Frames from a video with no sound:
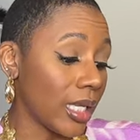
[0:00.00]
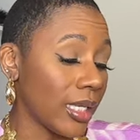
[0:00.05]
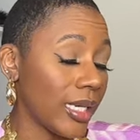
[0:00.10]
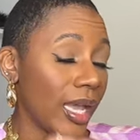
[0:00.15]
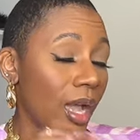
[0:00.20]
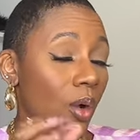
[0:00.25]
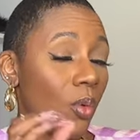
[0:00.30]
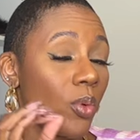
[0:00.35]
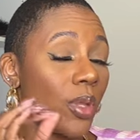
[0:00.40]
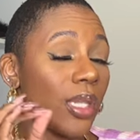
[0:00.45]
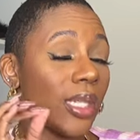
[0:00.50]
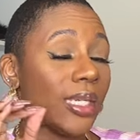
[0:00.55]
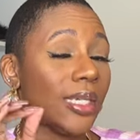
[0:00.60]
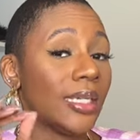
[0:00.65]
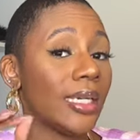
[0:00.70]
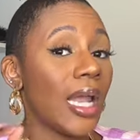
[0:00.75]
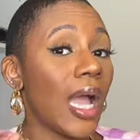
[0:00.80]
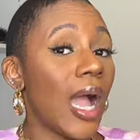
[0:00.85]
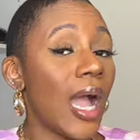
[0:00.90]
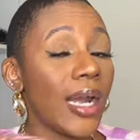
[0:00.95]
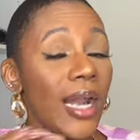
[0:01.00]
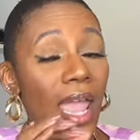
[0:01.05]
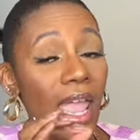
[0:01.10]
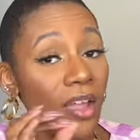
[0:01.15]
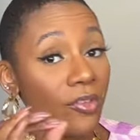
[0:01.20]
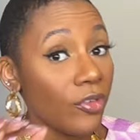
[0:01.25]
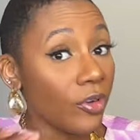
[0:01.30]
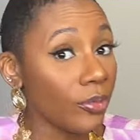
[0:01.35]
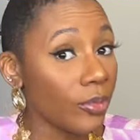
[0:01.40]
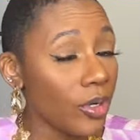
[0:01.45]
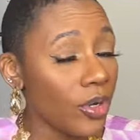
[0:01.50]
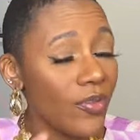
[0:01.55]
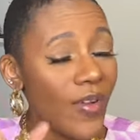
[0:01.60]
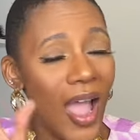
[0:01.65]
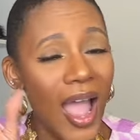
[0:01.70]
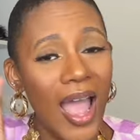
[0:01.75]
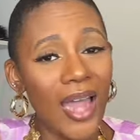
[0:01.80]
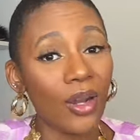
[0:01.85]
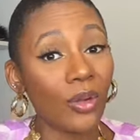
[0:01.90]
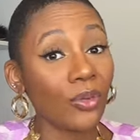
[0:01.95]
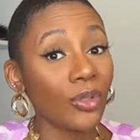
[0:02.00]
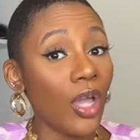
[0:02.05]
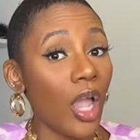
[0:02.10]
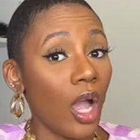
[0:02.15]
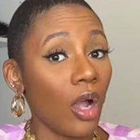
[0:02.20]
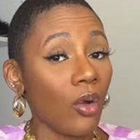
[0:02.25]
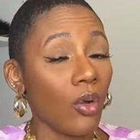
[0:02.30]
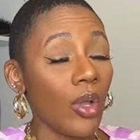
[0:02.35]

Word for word: Now, will it not ever move? I don't know,